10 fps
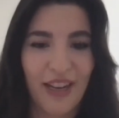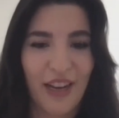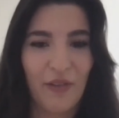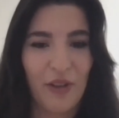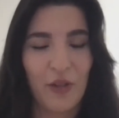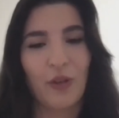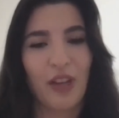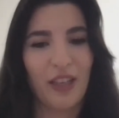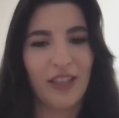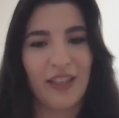I was so
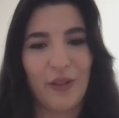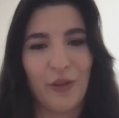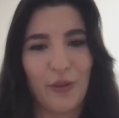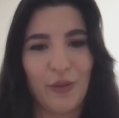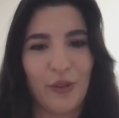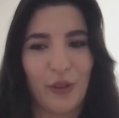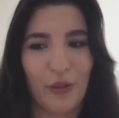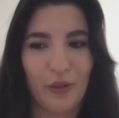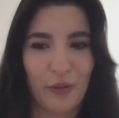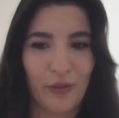lucky to, you
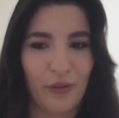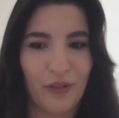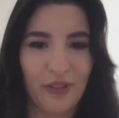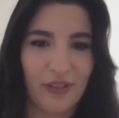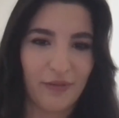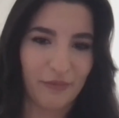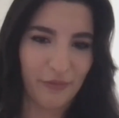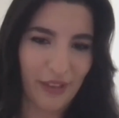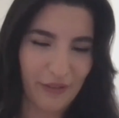know, to